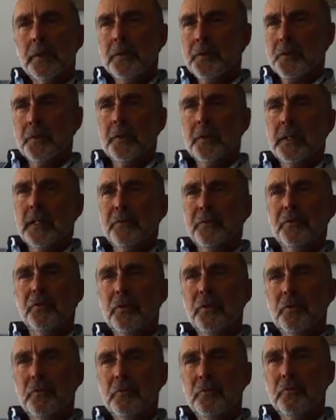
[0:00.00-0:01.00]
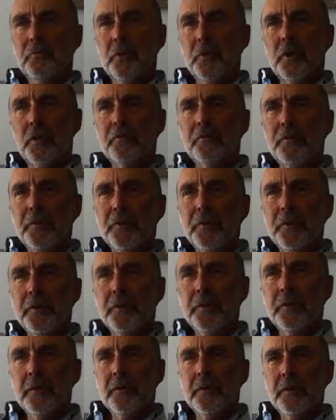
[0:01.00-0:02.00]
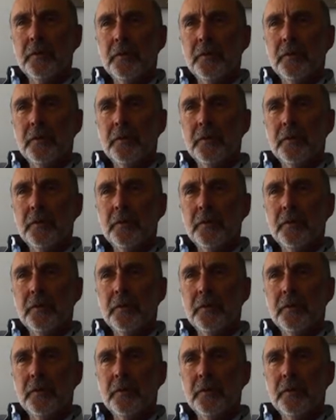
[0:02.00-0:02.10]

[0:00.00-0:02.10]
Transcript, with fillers: until after you've offered it